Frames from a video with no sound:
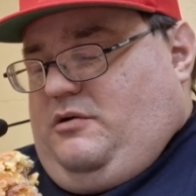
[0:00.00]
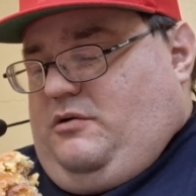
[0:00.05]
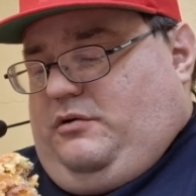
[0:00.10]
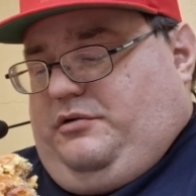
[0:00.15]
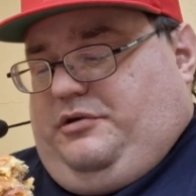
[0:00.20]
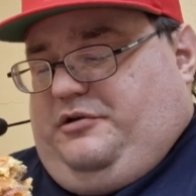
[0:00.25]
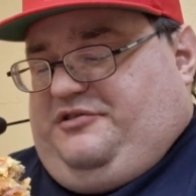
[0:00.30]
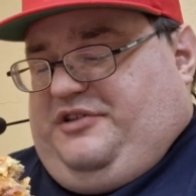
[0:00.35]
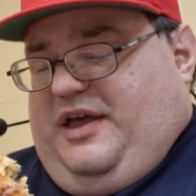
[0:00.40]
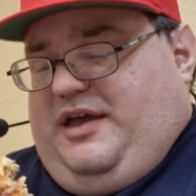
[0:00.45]

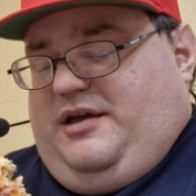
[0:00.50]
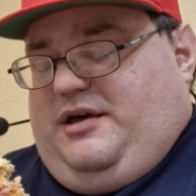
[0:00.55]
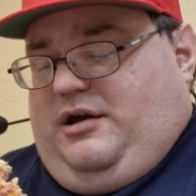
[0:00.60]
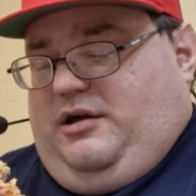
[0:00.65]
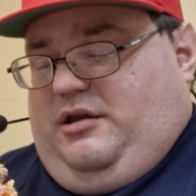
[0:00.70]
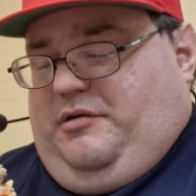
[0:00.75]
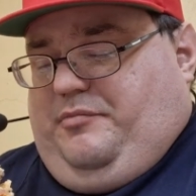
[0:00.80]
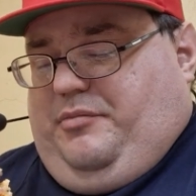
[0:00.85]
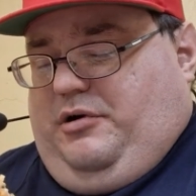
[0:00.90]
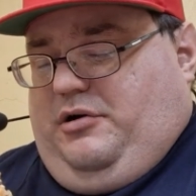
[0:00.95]
or their take
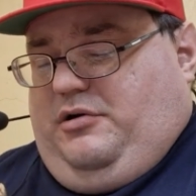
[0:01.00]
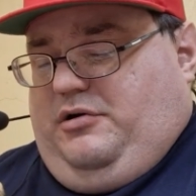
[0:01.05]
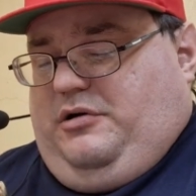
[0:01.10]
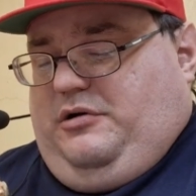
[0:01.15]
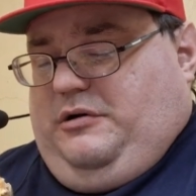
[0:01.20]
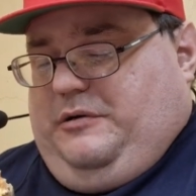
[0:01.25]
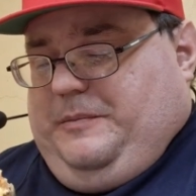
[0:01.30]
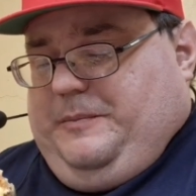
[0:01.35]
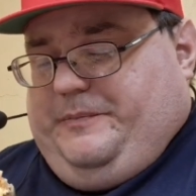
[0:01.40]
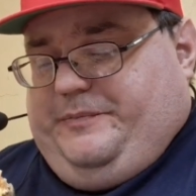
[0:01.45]
on a
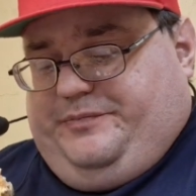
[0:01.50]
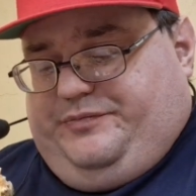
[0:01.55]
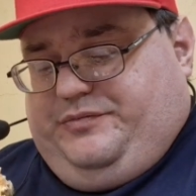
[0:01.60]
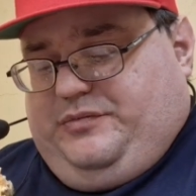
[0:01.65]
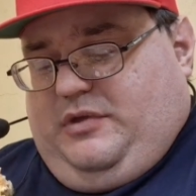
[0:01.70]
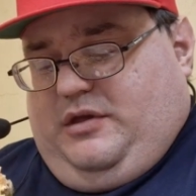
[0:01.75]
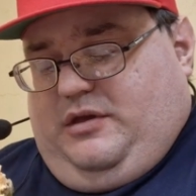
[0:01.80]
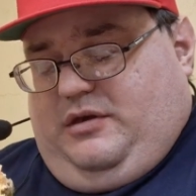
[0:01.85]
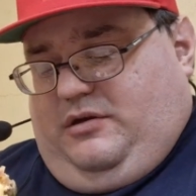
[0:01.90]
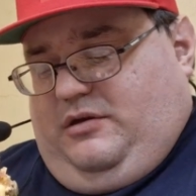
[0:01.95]
burger.
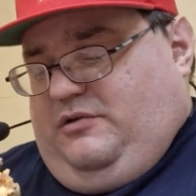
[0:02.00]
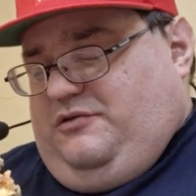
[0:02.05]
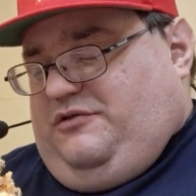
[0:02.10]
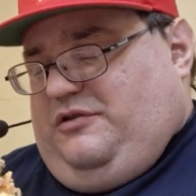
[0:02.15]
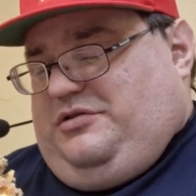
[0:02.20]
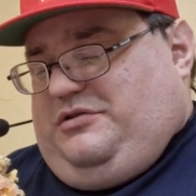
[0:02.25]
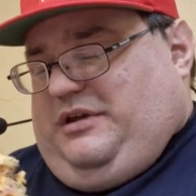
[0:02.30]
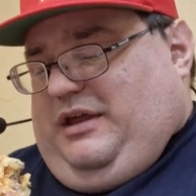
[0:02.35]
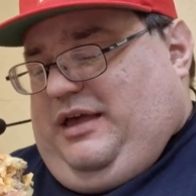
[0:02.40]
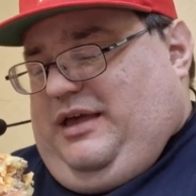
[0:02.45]

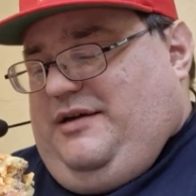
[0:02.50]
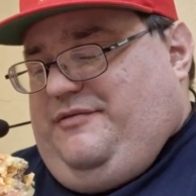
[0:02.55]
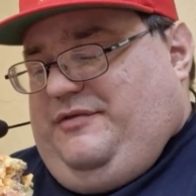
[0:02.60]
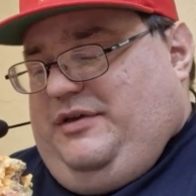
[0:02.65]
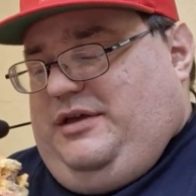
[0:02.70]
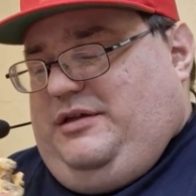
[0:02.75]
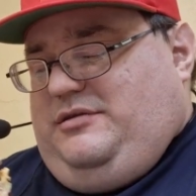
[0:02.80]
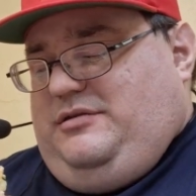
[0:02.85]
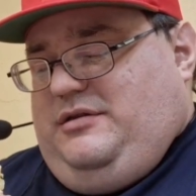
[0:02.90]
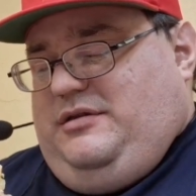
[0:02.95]
Just to give
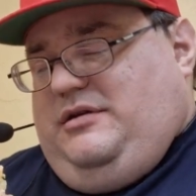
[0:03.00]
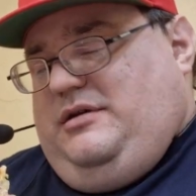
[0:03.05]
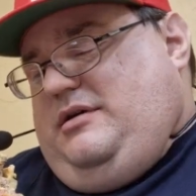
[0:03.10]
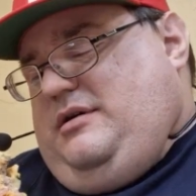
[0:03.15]
in.